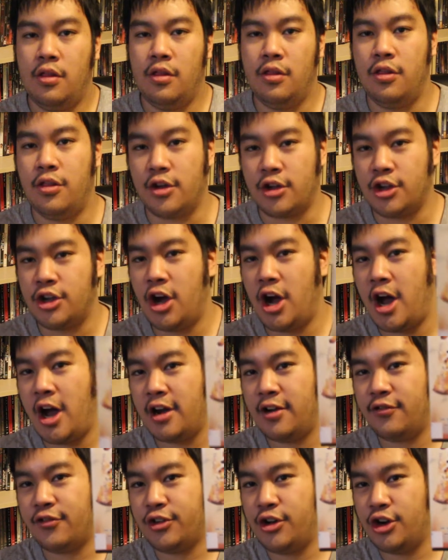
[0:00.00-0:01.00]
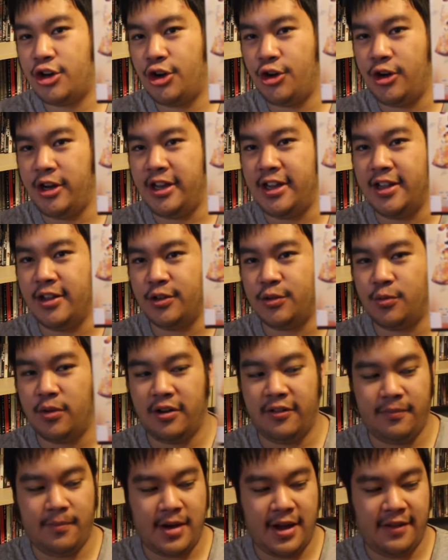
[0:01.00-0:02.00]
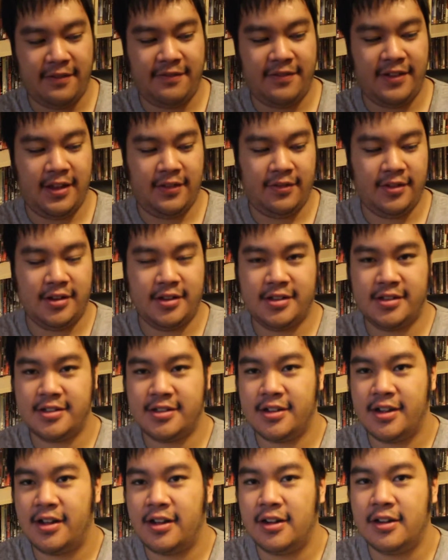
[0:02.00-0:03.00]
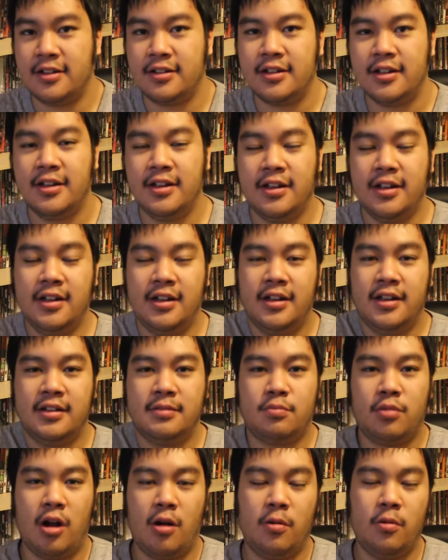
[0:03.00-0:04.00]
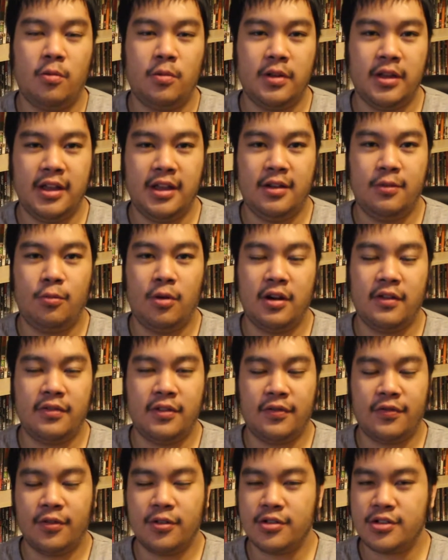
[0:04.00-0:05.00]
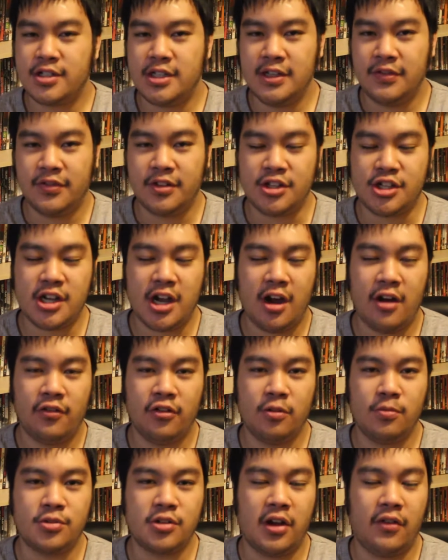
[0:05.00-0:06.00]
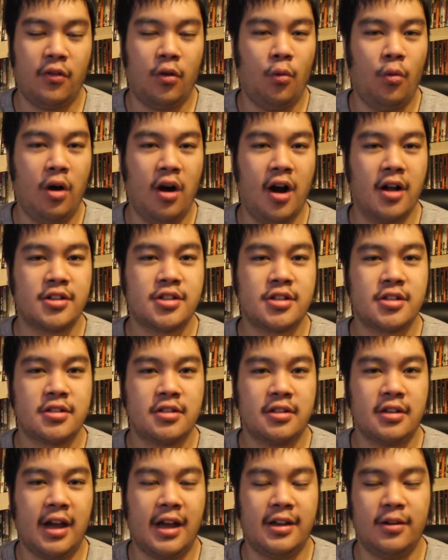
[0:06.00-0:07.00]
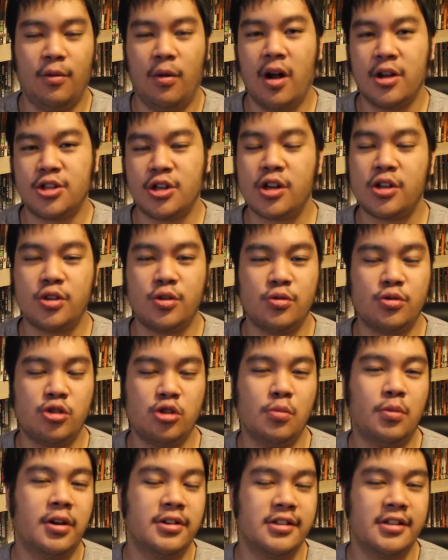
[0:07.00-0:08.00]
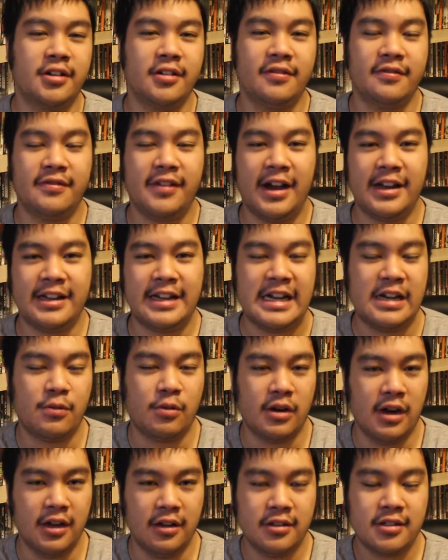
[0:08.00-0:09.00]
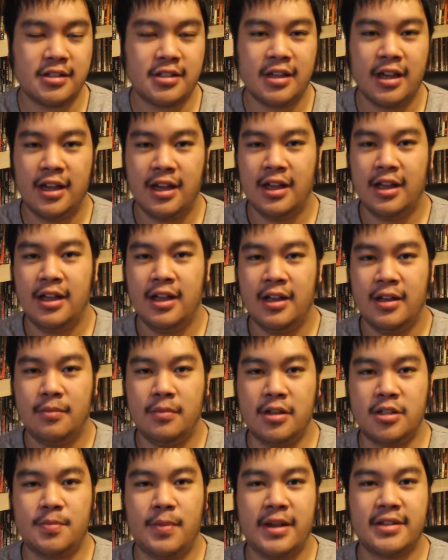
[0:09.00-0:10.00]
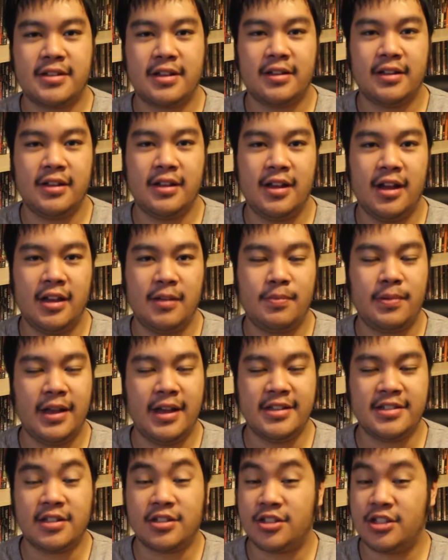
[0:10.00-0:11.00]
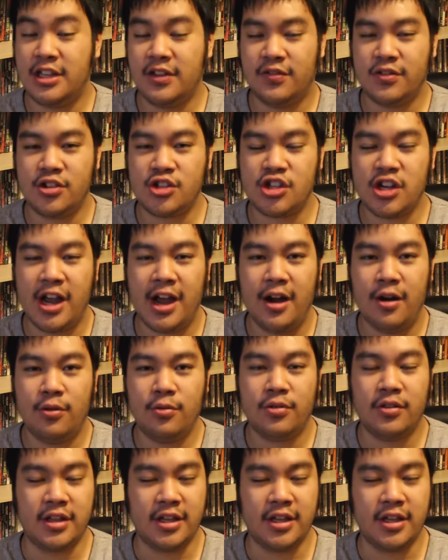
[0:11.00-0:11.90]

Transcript: The God of Cookery is one of my favorites. Uh, probably one of the first Stephen Chow films I ever watched. I had to watch it on YouTube because I couldn't find it anywhere else. But it's basically, uh, he plays Stephen Chow,